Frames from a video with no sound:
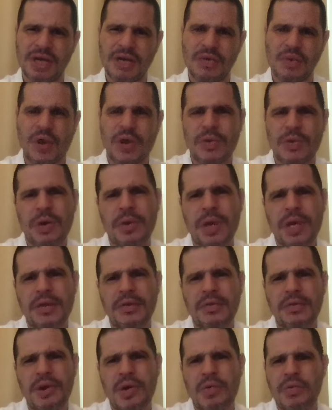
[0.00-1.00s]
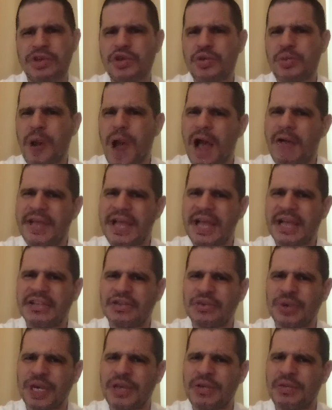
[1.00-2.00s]
Wait. When you were having a
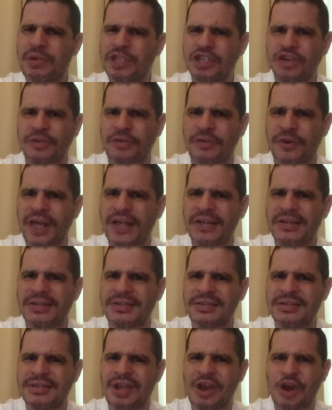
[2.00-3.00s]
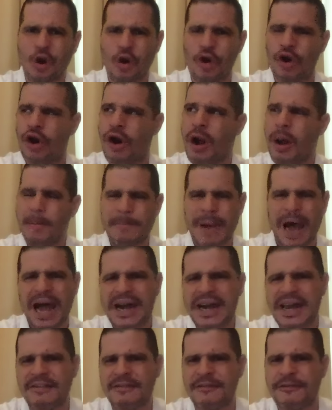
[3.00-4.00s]
drink with your friends or
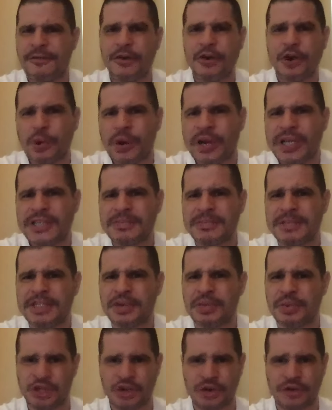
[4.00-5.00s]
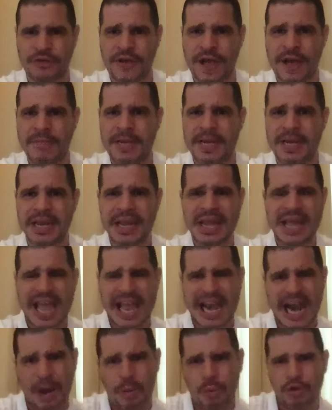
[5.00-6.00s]
partying for Christmas with your family,
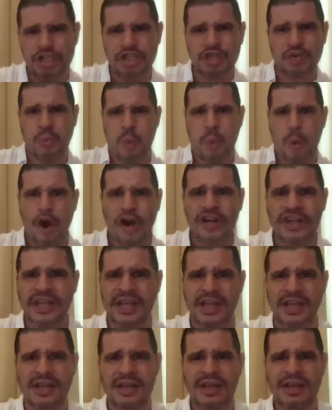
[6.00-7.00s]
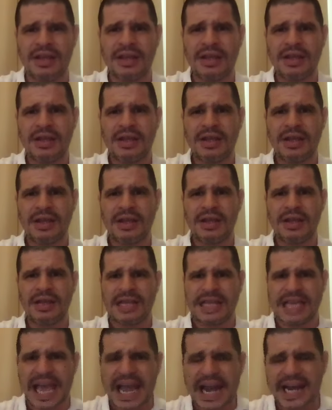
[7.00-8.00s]
and I was working,
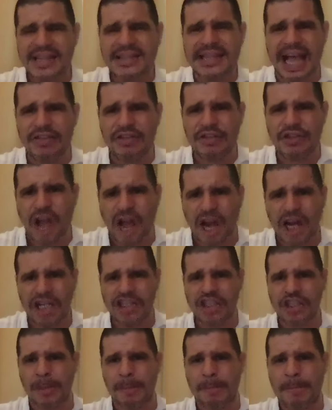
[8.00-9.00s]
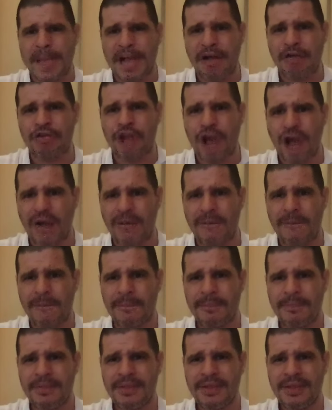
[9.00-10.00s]
getting that knowledge built up,
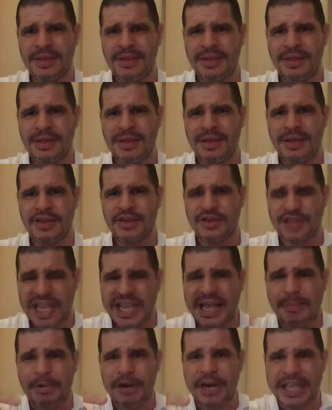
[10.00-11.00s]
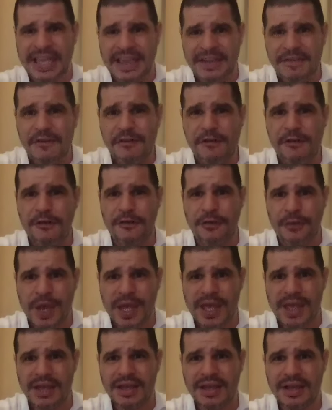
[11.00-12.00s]
you think I'm going to give it for
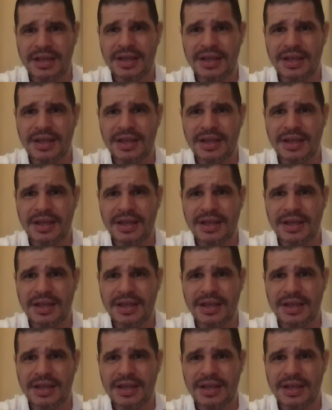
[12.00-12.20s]
free?